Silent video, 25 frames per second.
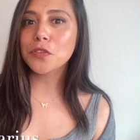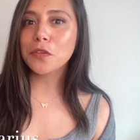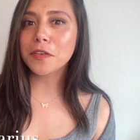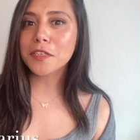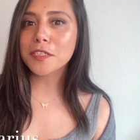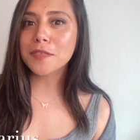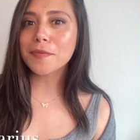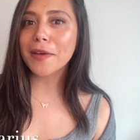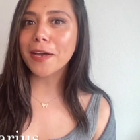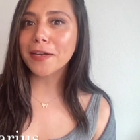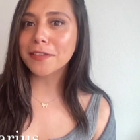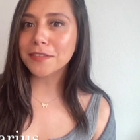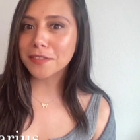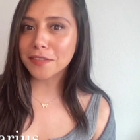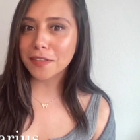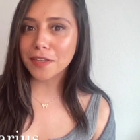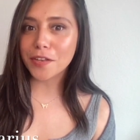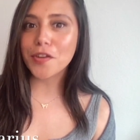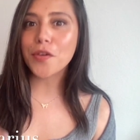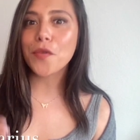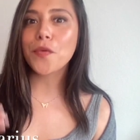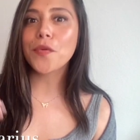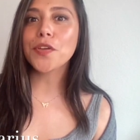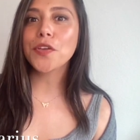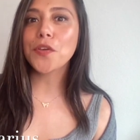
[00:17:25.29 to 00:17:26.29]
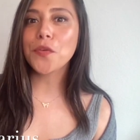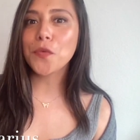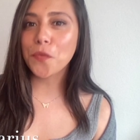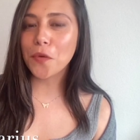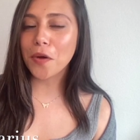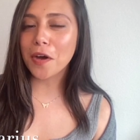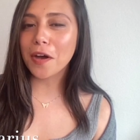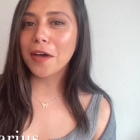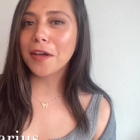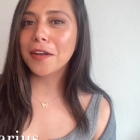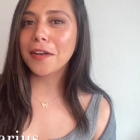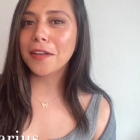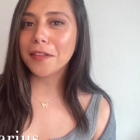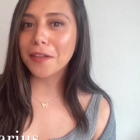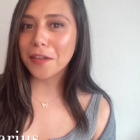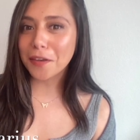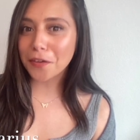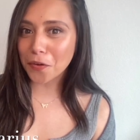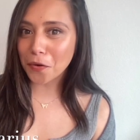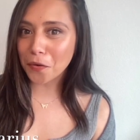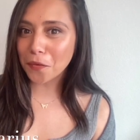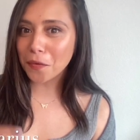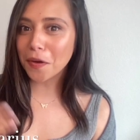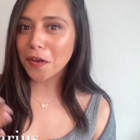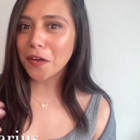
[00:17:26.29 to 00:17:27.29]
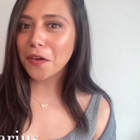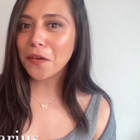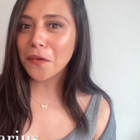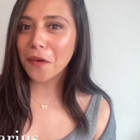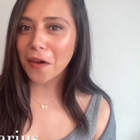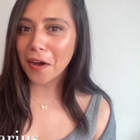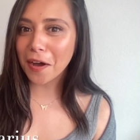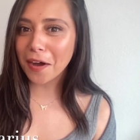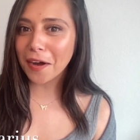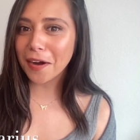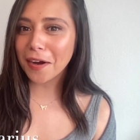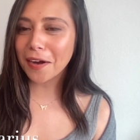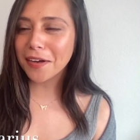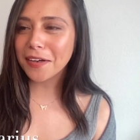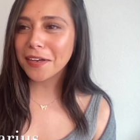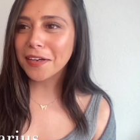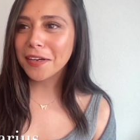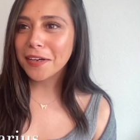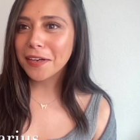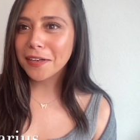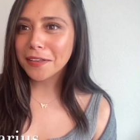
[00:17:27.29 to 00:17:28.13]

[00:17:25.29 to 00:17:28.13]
expect and they know what you want and they know where you are